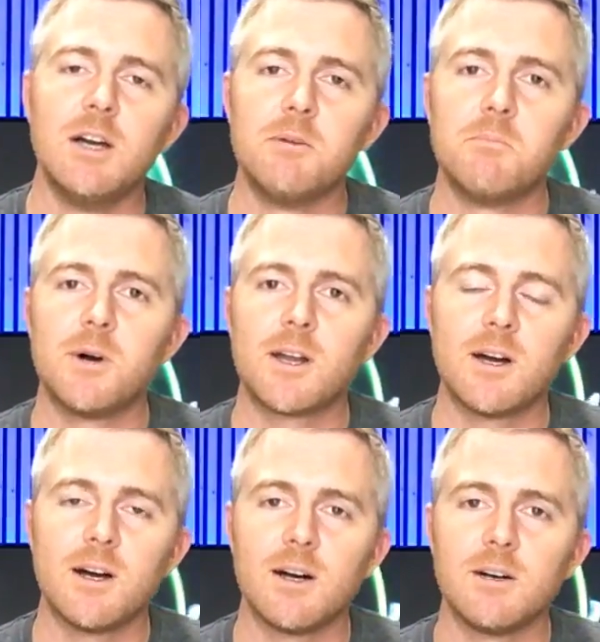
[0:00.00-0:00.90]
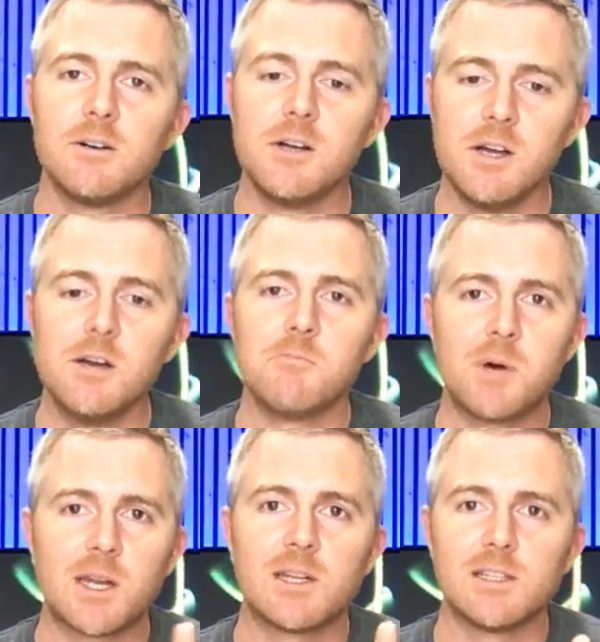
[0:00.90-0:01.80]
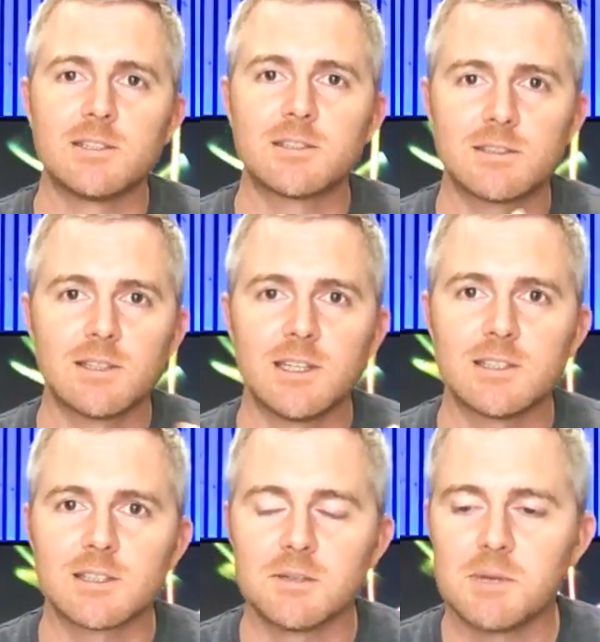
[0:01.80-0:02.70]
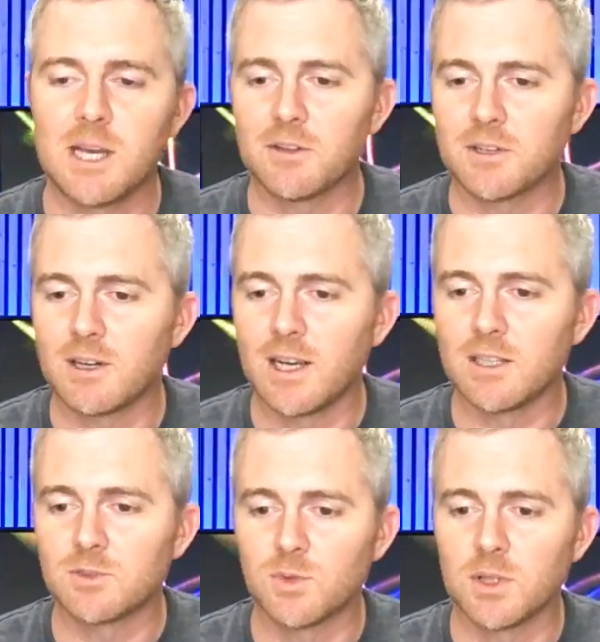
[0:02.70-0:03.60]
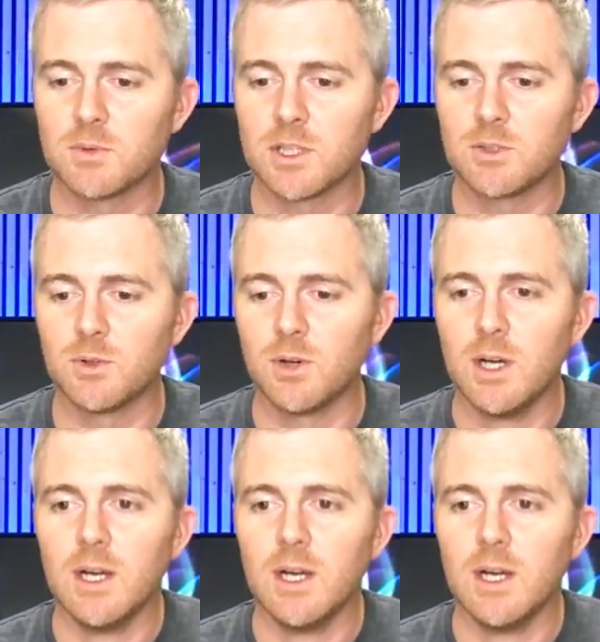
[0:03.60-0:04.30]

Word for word: But uh, but it is it is going to be there, and it's really, really cool.